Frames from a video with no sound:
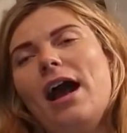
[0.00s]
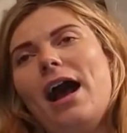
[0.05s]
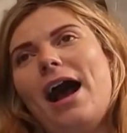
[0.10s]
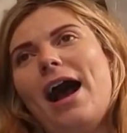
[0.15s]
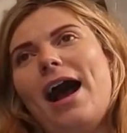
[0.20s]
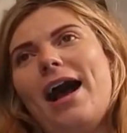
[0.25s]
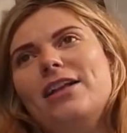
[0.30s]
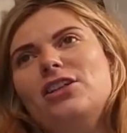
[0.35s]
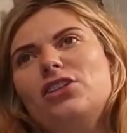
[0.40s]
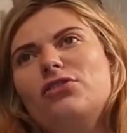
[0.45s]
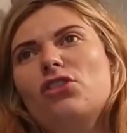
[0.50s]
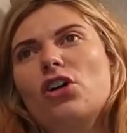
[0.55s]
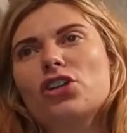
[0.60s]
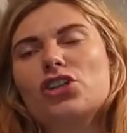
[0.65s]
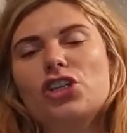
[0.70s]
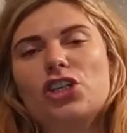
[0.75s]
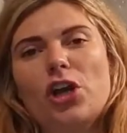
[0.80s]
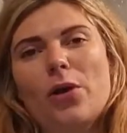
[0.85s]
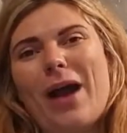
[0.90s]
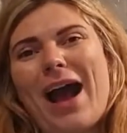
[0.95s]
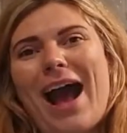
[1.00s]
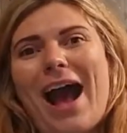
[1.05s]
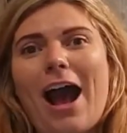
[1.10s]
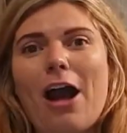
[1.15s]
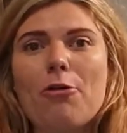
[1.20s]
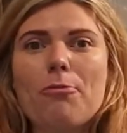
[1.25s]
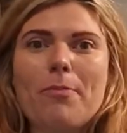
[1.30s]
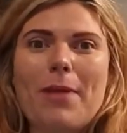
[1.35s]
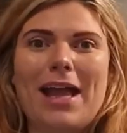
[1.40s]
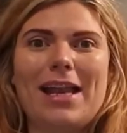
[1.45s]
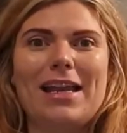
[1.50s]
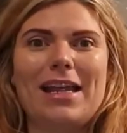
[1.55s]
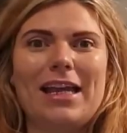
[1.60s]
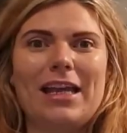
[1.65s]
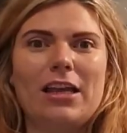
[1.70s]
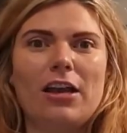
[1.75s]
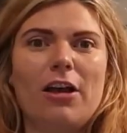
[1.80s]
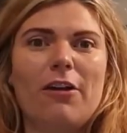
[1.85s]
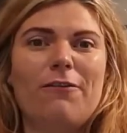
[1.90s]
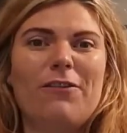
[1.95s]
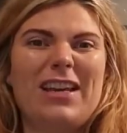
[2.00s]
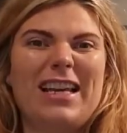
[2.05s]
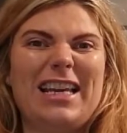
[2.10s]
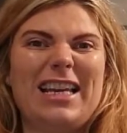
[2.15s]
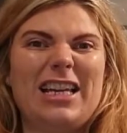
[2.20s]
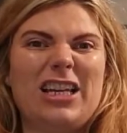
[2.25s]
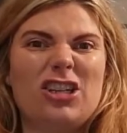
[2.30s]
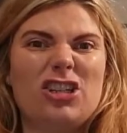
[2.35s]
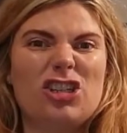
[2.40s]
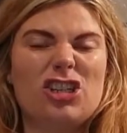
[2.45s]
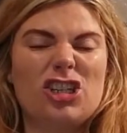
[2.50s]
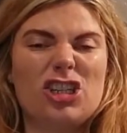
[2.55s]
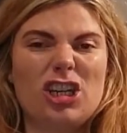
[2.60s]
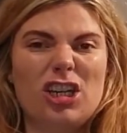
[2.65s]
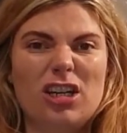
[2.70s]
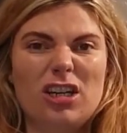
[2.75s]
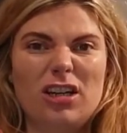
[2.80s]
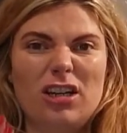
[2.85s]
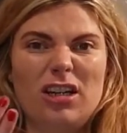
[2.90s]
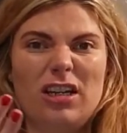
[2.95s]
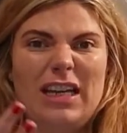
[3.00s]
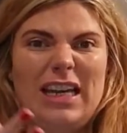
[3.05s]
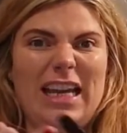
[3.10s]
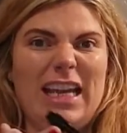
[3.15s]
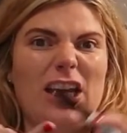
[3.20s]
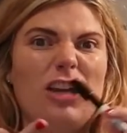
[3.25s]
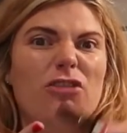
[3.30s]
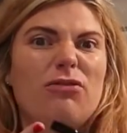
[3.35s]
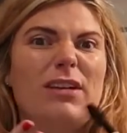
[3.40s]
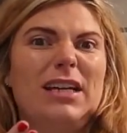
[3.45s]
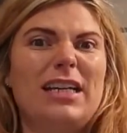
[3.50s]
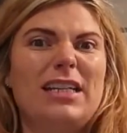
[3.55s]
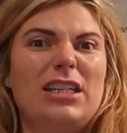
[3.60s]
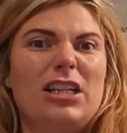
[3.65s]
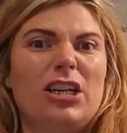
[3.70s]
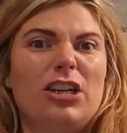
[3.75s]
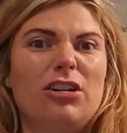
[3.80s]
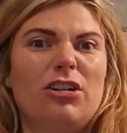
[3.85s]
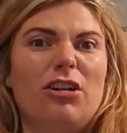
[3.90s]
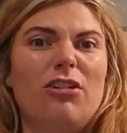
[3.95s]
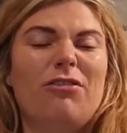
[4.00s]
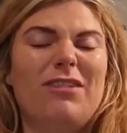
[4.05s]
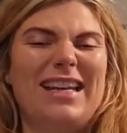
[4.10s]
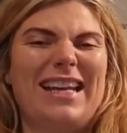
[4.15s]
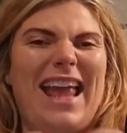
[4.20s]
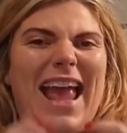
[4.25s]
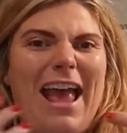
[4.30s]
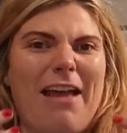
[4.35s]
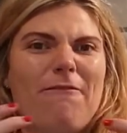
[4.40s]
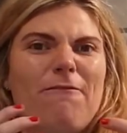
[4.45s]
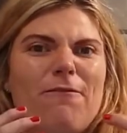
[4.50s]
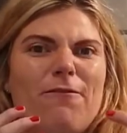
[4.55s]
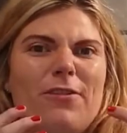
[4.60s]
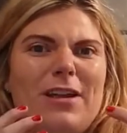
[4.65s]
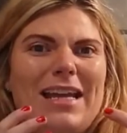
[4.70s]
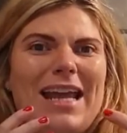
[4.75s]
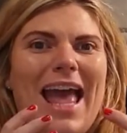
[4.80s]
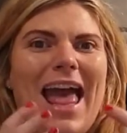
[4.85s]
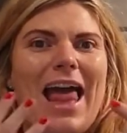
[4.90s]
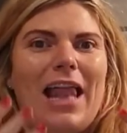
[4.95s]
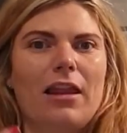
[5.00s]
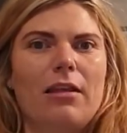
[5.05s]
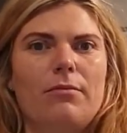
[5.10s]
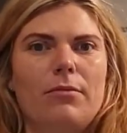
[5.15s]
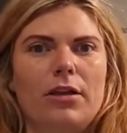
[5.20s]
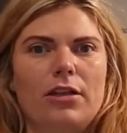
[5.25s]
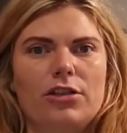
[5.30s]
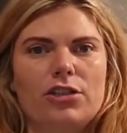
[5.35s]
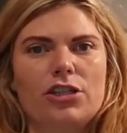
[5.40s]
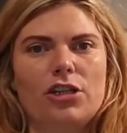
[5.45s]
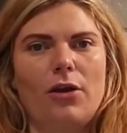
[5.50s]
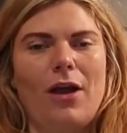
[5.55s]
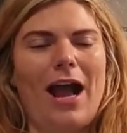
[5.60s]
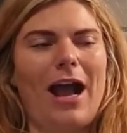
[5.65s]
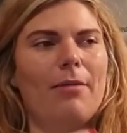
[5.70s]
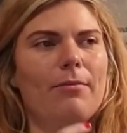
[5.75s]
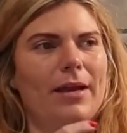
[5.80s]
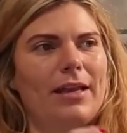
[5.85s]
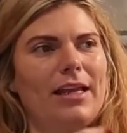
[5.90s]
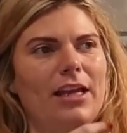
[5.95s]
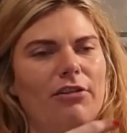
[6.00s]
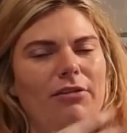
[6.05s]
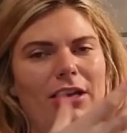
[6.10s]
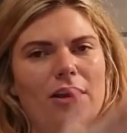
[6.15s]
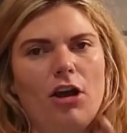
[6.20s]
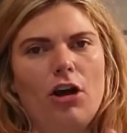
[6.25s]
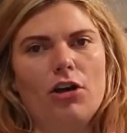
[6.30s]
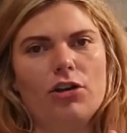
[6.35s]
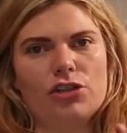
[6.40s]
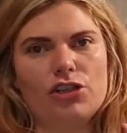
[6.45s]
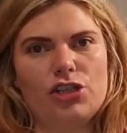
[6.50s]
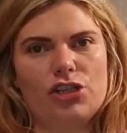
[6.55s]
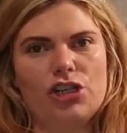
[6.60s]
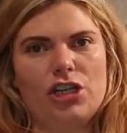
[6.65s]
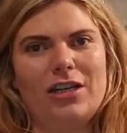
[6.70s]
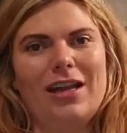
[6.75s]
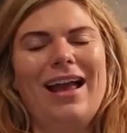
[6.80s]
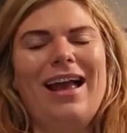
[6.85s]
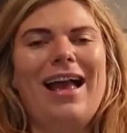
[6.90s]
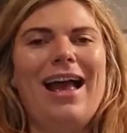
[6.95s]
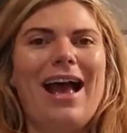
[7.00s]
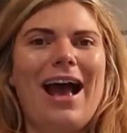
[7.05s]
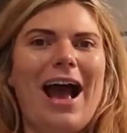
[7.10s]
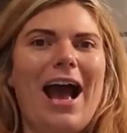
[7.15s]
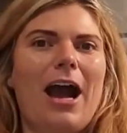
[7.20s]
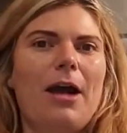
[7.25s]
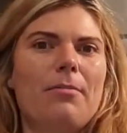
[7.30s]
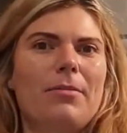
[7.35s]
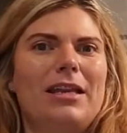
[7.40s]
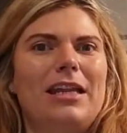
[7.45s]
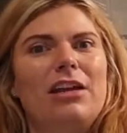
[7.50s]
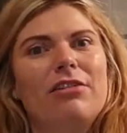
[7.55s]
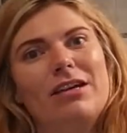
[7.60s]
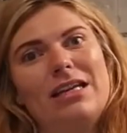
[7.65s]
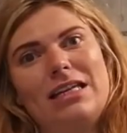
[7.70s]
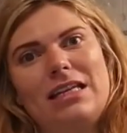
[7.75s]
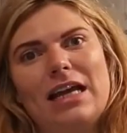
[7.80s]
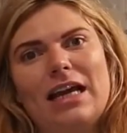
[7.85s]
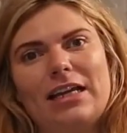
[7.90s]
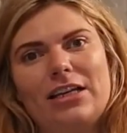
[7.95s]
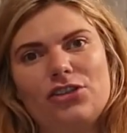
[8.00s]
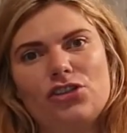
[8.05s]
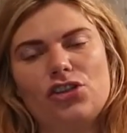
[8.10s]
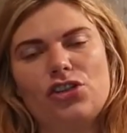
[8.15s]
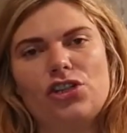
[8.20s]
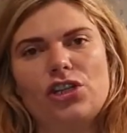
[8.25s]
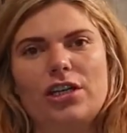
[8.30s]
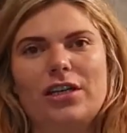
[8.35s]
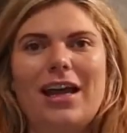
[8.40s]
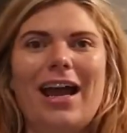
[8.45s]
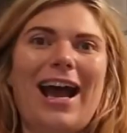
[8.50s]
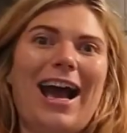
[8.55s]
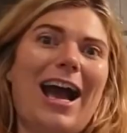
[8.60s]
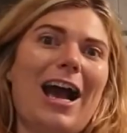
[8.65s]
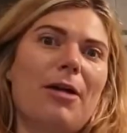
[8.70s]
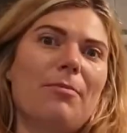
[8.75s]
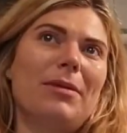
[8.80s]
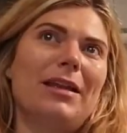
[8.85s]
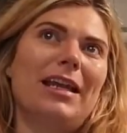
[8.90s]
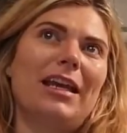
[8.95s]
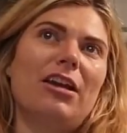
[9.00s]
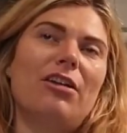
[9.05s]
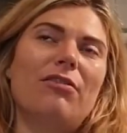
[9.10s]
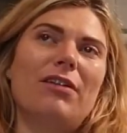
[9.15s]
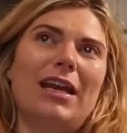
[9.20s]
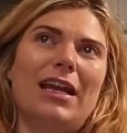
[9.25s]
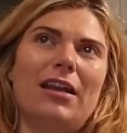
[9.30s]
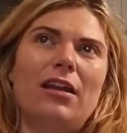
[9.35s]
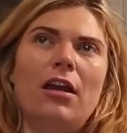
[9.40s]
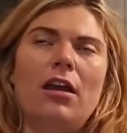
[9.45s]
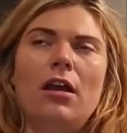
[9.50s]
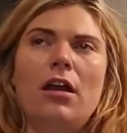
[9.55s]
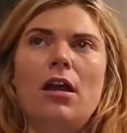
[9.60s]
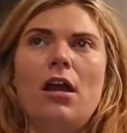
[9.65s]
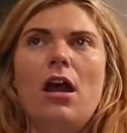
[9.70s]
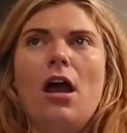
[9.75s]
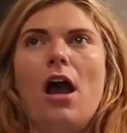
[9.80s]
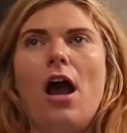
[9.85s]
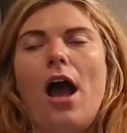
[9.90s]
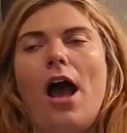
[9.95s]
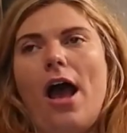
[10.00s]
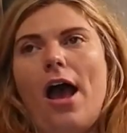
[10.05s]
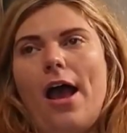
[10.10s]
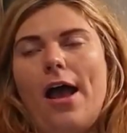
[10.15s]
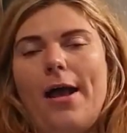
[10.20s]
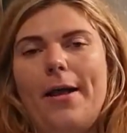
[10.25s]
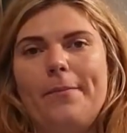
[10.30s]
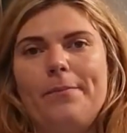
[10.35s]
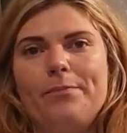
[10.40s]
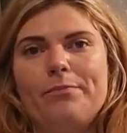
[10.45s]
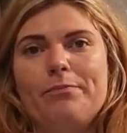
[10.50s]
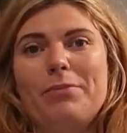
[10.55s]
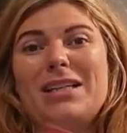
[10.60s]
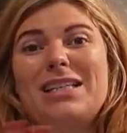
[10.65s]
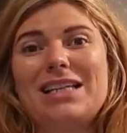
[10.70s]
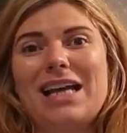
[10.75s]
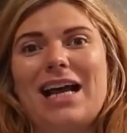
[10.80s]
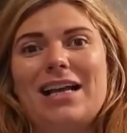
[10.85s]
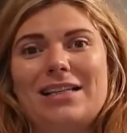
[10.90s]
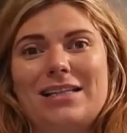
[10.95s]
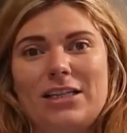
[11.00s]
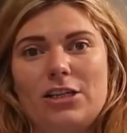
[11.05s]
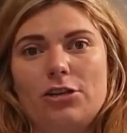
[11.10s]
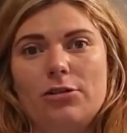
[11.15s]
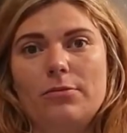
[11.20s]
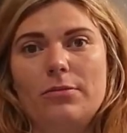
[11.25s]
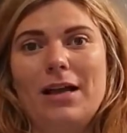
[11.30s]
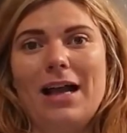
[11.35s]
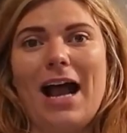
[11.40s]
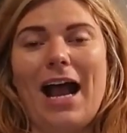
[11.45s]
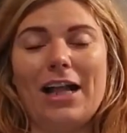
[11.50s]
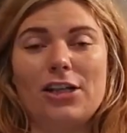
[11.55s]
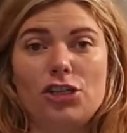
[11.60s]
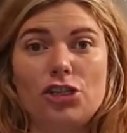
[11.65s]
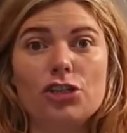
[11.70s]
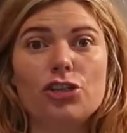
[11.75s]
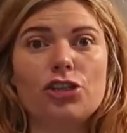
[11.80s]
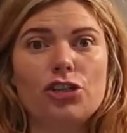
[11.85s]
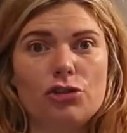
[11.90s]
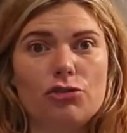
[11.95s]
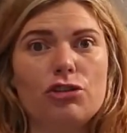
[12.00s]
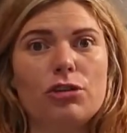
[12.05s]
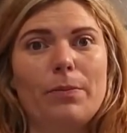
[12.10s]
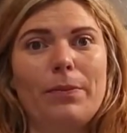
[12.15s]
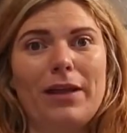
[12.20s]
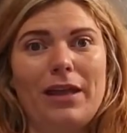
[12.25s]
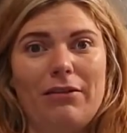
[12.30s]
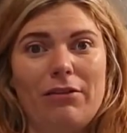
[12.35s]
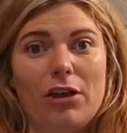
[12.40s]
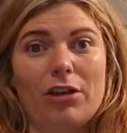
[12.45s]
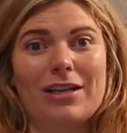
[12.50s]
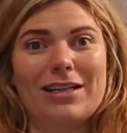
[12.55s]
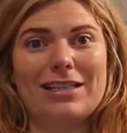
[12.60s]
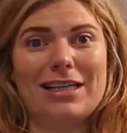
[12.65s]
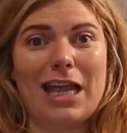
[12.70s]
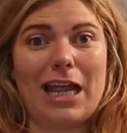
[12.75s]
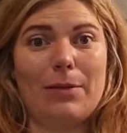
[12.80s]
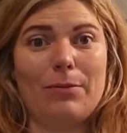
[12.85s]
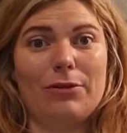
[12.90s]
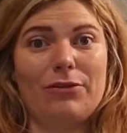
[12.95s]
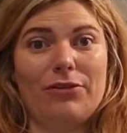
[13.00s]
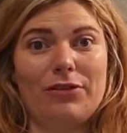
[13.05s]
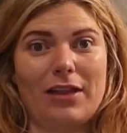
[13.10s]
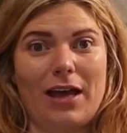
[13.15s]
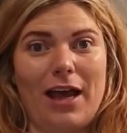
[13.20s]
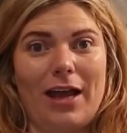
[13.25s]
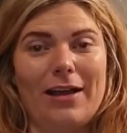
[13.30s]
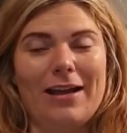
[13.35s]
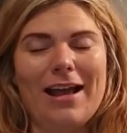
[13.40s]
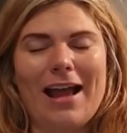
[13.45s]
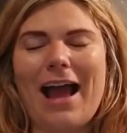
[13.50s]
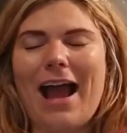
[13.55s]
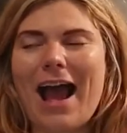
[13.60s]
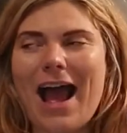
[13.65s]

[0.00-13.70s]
And you've got to know how many of each ingredient are in every element. So how many are in oxygen, how many are in nitrogen, how many are in potassium, and you'll use your periodic table for that.